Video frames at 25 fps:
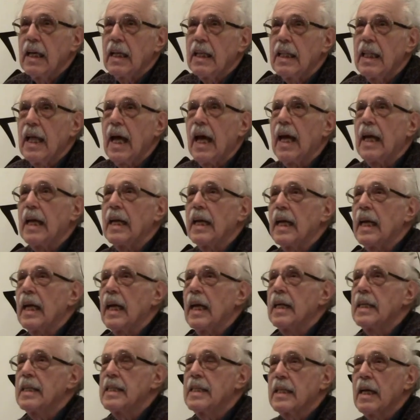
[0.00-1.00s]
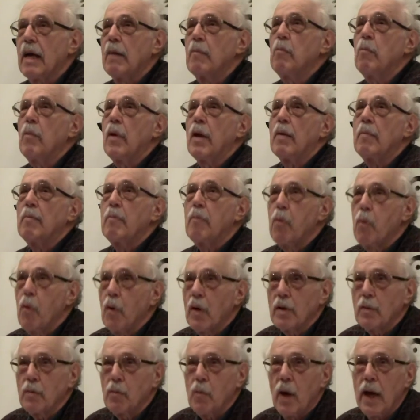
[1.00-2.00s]
that in some
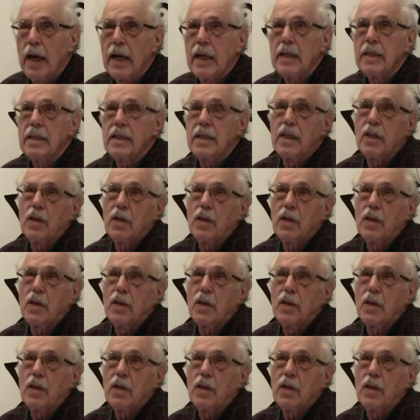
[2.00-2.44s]
important ways,